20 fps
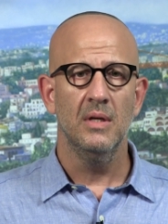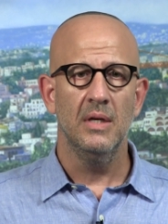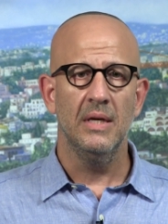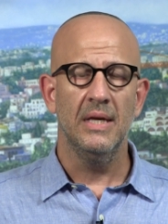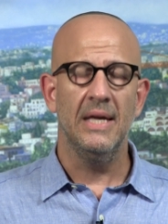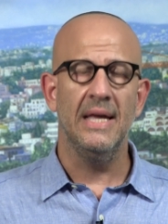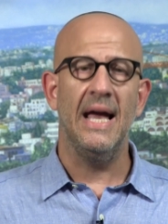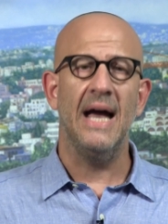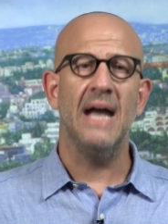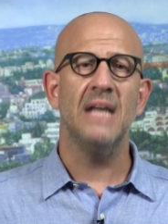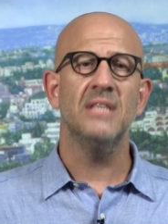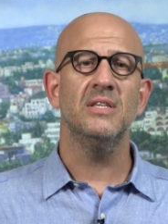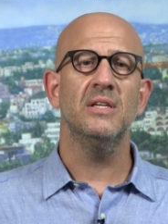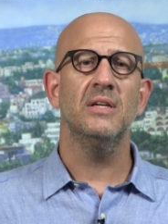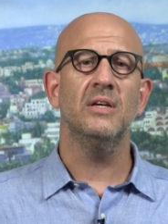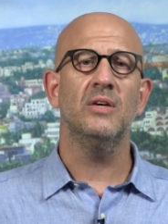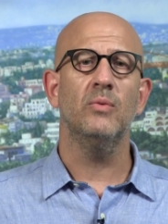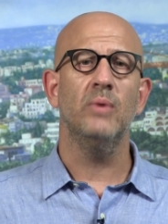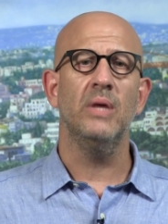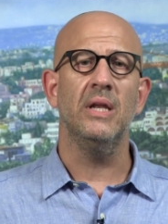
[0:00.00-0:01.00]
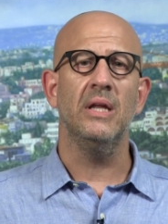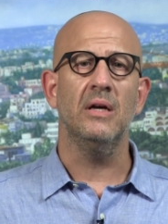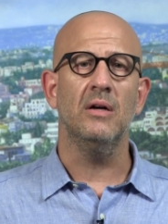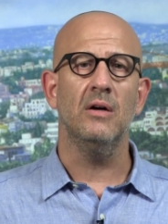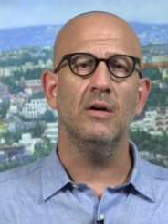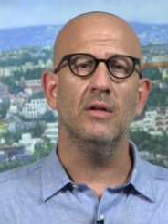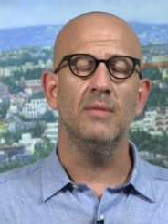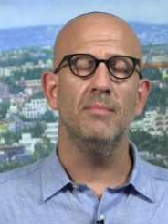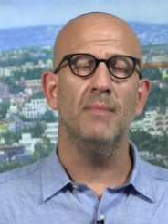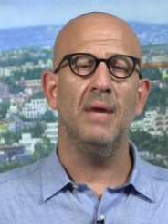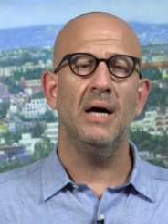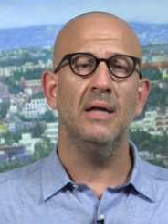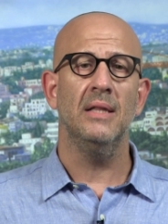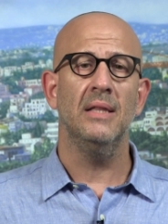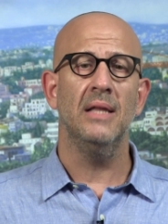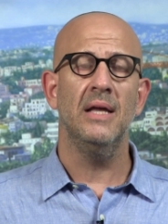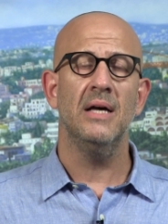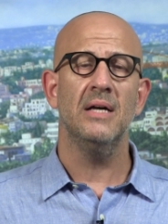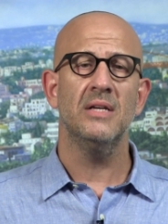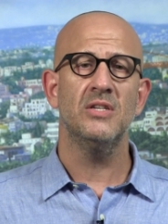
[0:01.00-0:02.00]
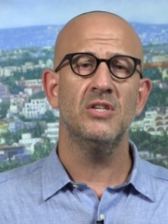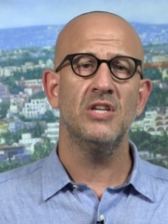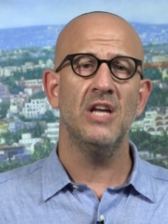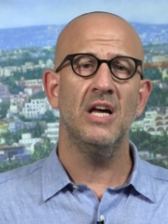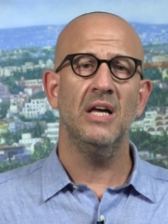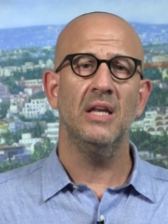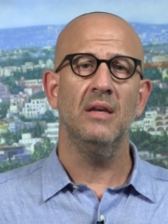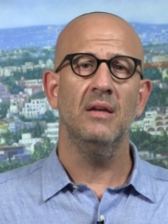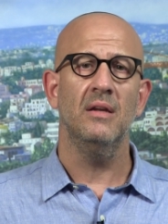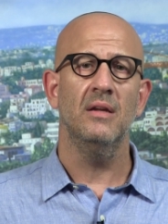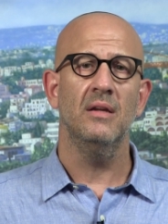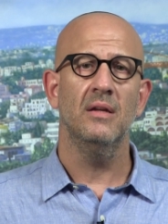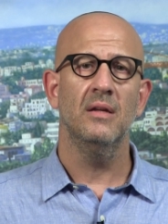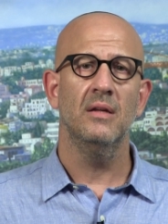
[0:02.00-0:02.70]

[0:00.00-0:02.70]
he adds an ingredient called Ma'aleh Ashan.